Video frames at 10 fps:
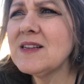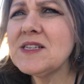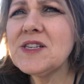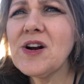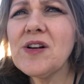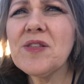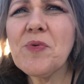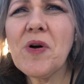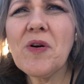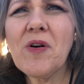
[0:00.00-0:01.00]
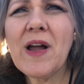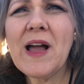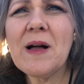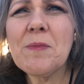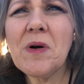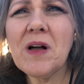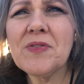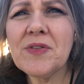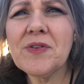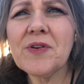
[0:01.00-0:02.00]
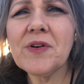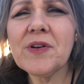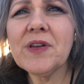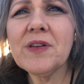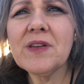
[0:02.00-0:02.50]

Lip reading: started the program on the 3rd,